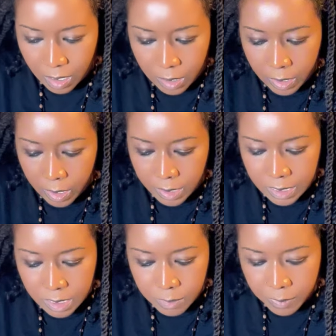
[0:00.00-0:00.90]
Yeah,
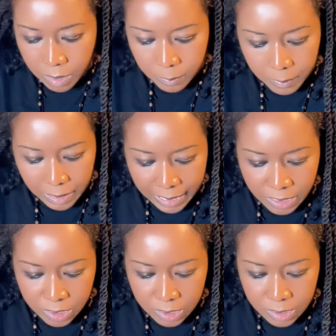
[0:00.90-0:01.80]
this is
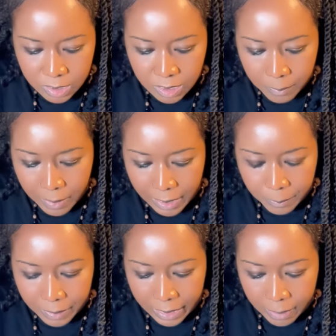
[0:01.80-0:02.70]
manipulation. Somebody
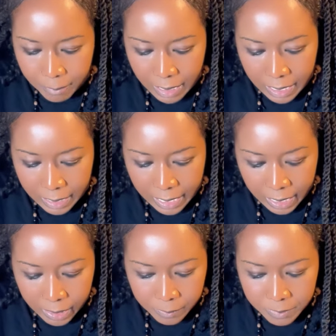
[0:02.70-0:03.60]
playing mind
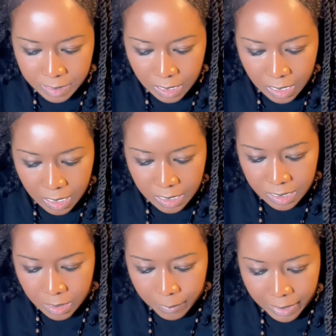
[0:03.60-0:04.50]
games.
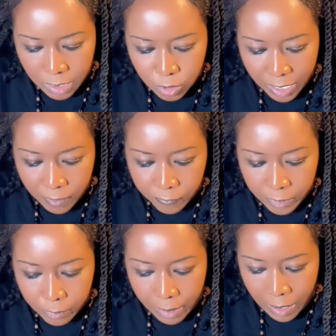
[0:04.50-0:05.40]
Somebody trying to figure